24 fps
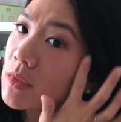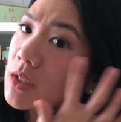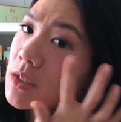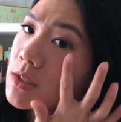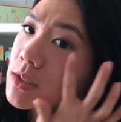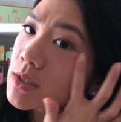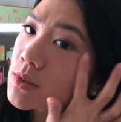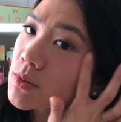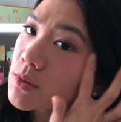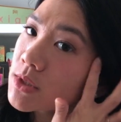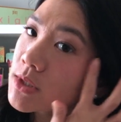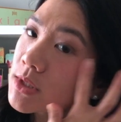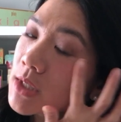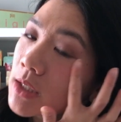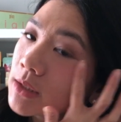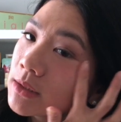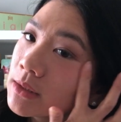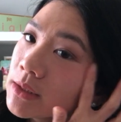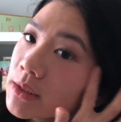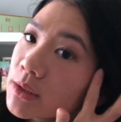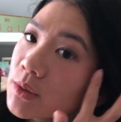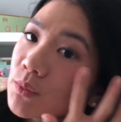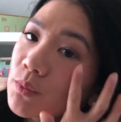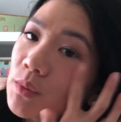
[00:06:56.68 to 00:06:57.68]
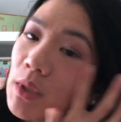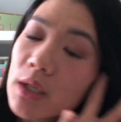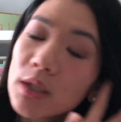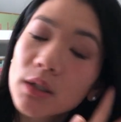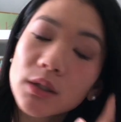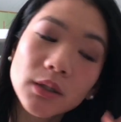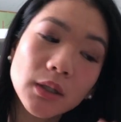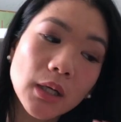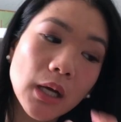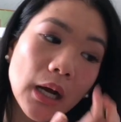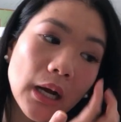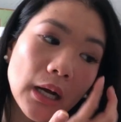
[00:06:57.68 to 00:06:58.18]
So it's not like a
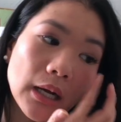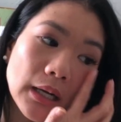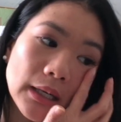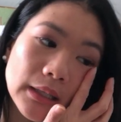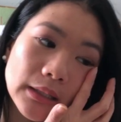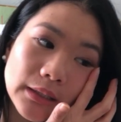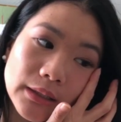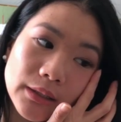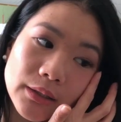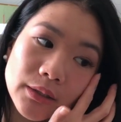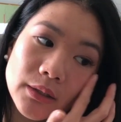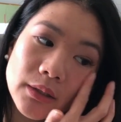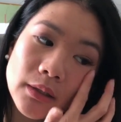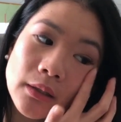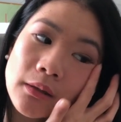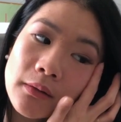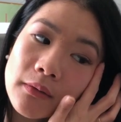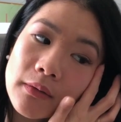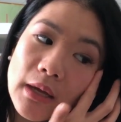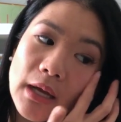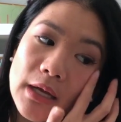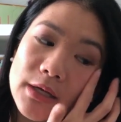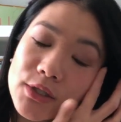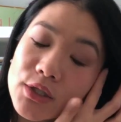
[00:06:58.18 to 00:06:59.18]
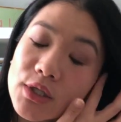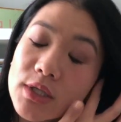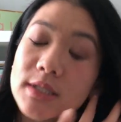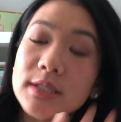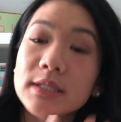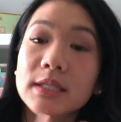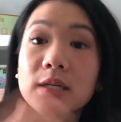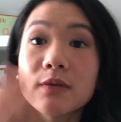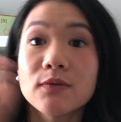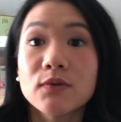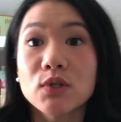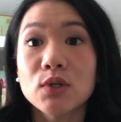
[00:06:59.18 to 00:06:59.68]
regular highlighter that
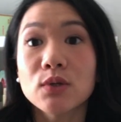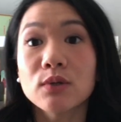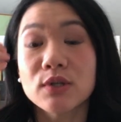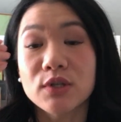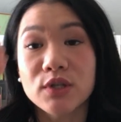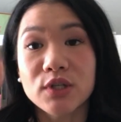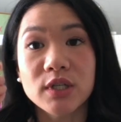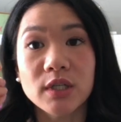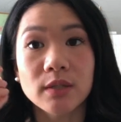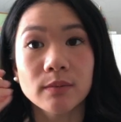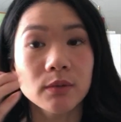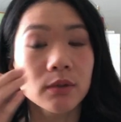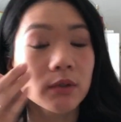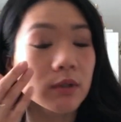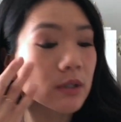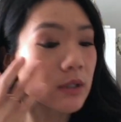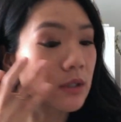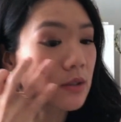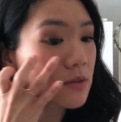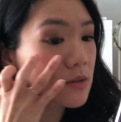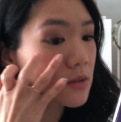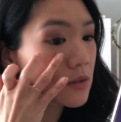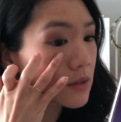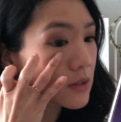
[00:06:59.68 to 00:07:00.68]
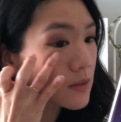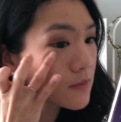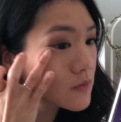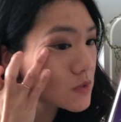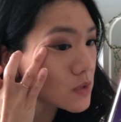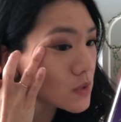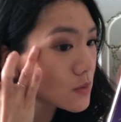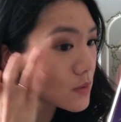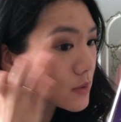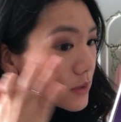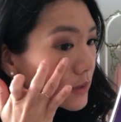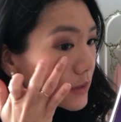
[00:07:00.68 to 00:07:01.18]
just gives you the shimmer. It also gives
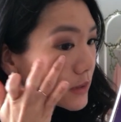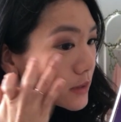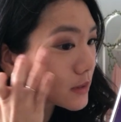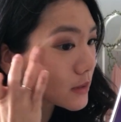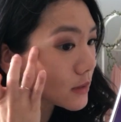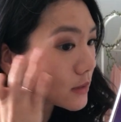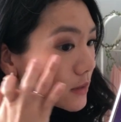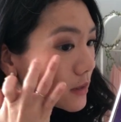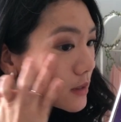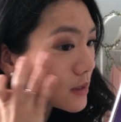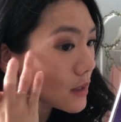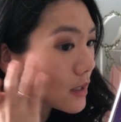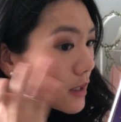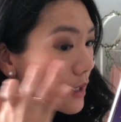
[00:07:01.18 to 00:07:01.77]
you a little